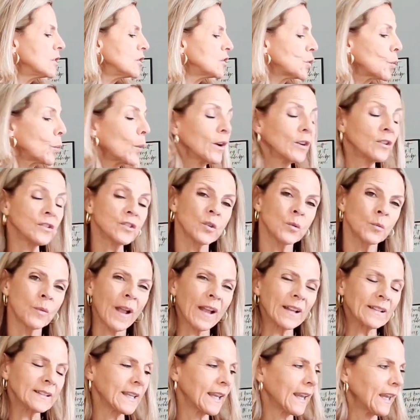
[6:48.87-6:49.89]
squares or
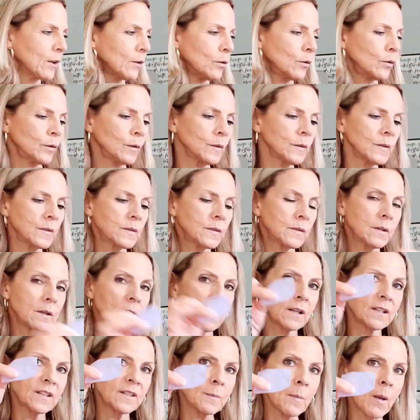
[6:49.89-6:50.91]
rectangles,
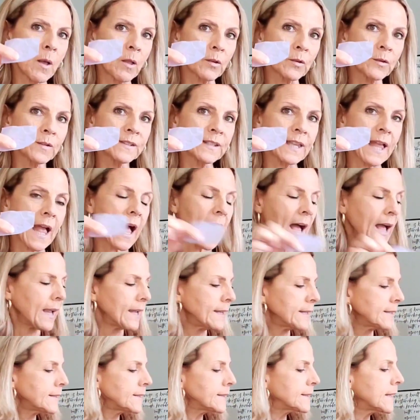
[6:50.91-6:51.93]
smaller
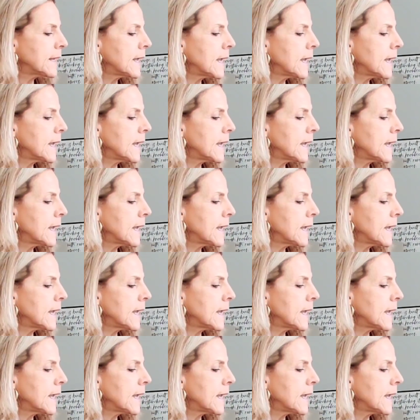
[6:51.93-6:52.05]
size.